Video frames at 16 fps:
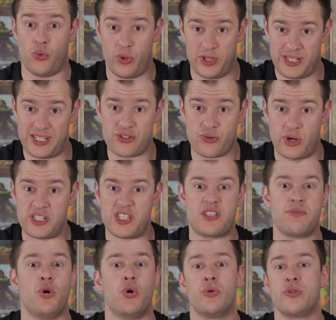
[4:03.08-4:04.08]
or one that's quite
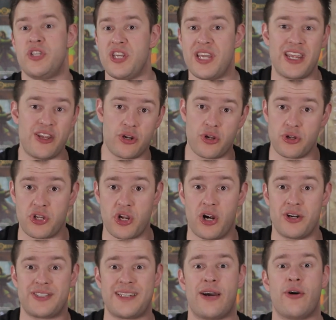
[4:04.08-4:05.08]
small so you get your good
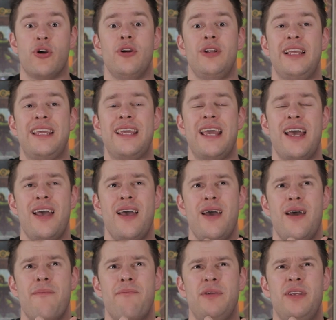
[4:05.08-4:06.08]
cards out early.
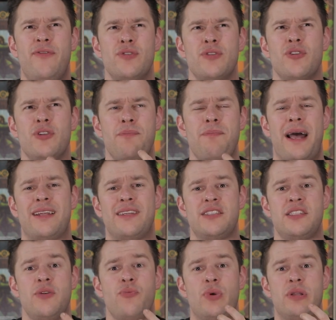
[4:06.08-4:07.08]
But you've also got to
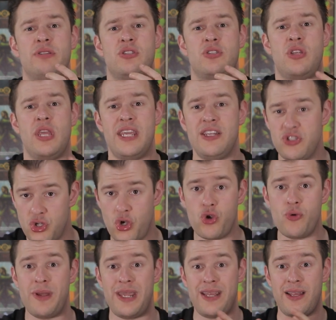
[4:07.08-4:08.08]
balance it with
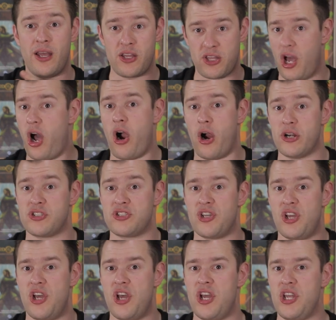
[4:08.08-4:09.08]
entombing
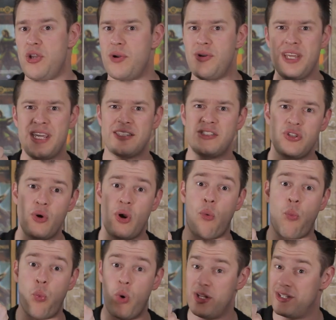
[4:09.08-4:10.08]
cards. You only get to do
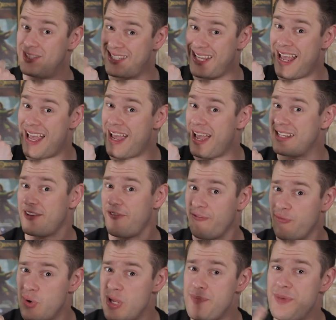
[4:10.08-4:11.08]
it once as a
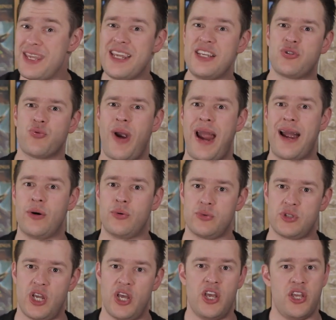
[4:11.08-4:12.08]
freebie each
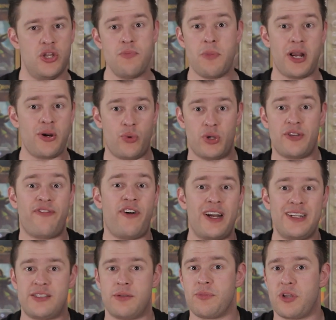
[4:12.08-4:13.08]
round. You might want to
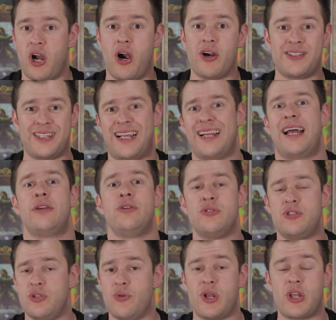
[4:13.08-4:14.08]
find some cards that allow
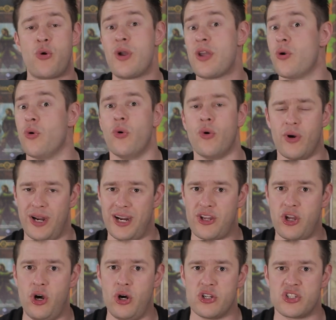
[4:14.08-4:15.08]
you to do it quicker or at a
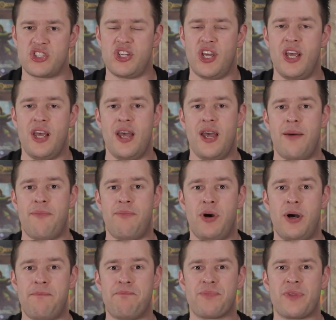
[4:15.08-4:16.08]
cost.
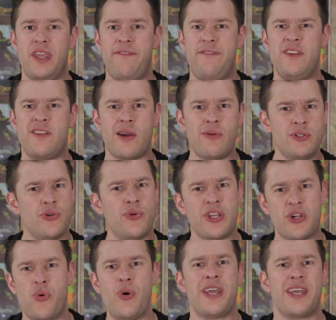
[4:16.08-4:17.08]
But if you don't do
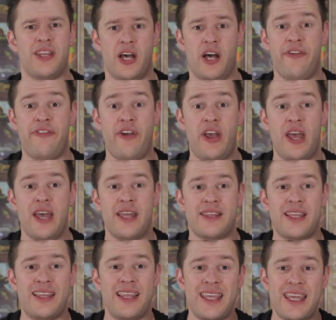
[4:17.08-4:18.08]
it quick enough,
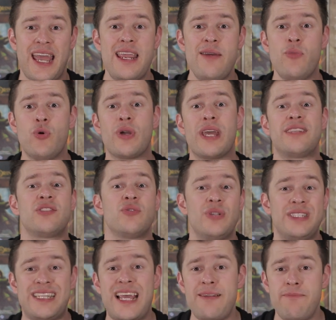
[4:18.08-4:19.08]
then the game will get to
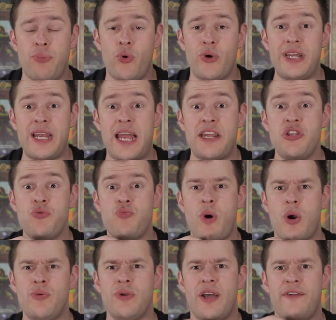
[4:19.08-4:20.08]
its end point and you
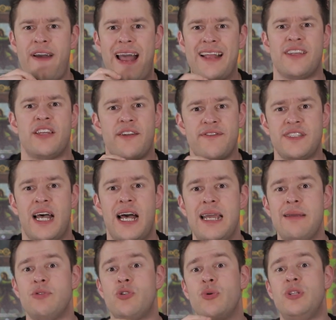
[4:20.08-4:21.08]
won't have had enough
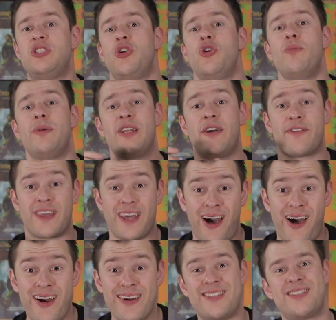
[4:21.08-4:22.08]
time to entomb enough
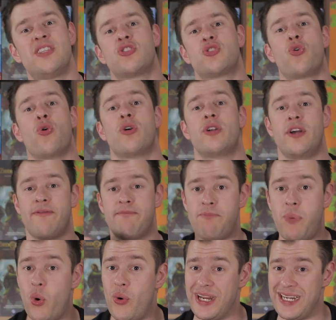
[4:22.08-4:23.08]
cards to score enough
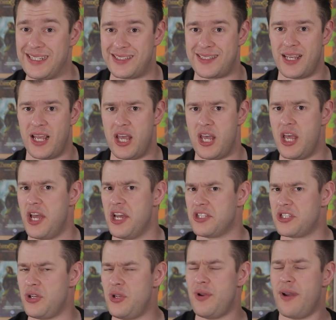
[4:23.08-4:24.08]
points.
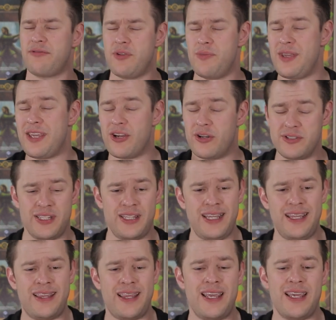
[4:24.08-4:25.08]
So you have to be
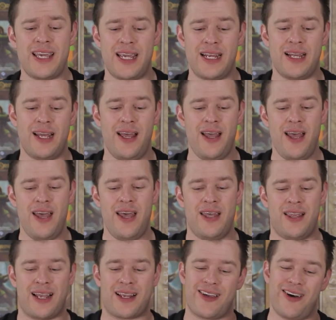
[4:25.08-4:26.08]
constantly thinking,
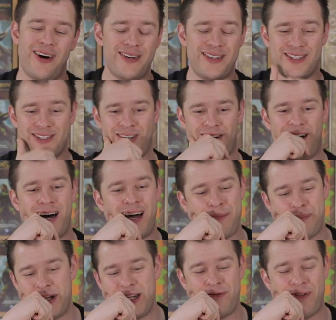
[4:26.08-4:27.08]
that card has got
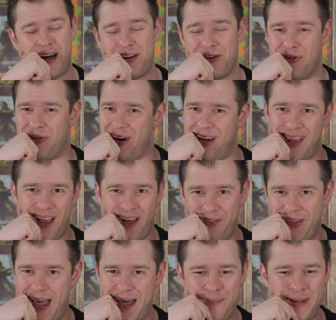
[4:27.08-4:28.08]
high money value, or I
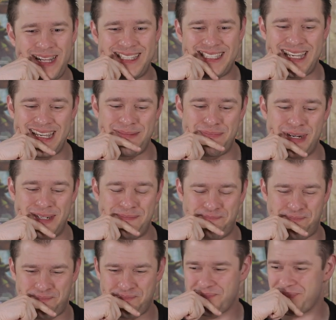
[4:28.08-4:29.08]
love that ability, but